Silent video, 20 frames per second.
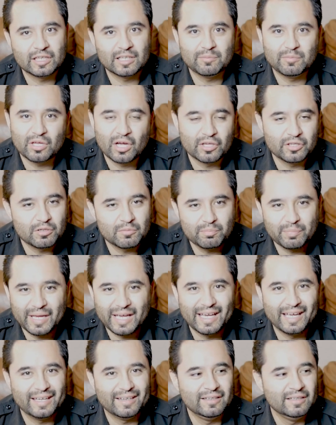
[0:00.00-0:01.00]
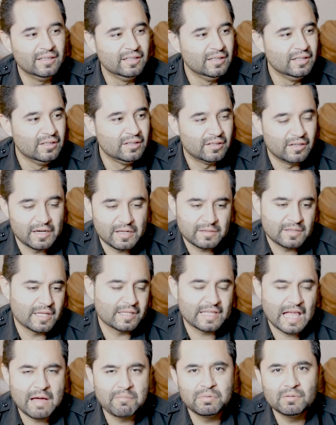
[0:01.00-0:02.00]
it could be on your bed or anything
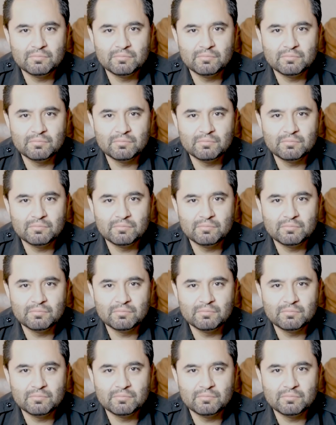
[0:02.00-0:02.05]
like that.